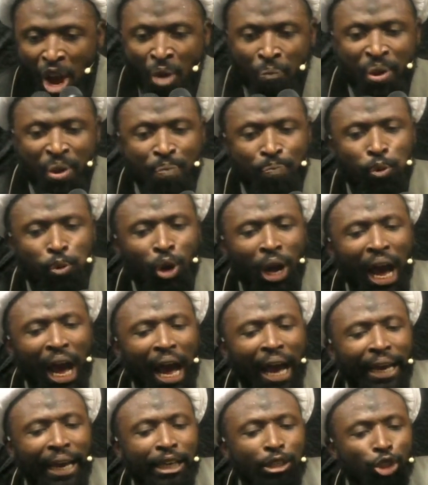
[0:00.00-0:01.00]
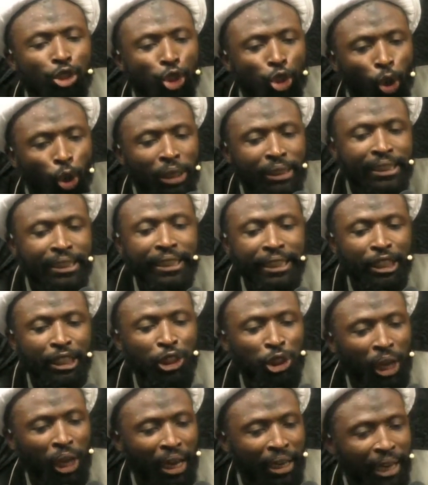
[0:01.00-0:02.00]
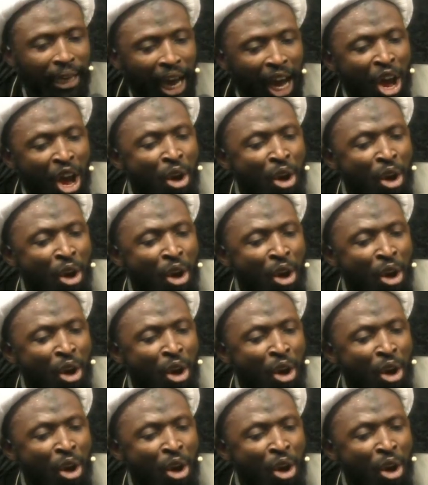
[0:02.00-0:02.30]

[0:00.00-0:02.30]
People are insulting each other.